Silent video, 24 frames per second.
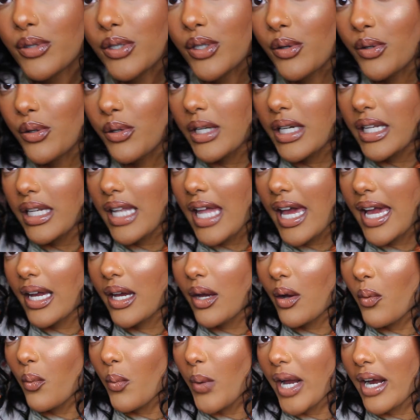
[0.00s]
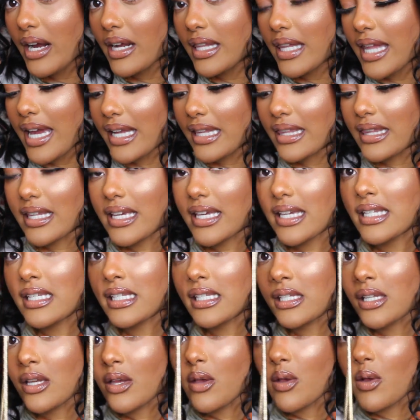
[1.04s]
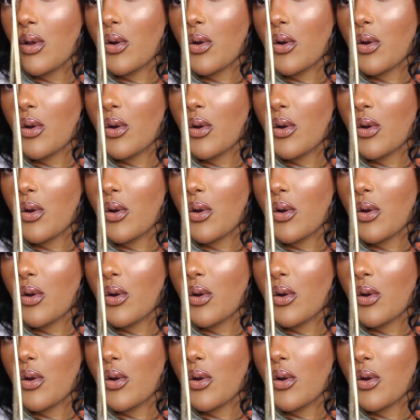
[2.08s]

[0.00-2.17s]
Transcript: So you can like wear it like this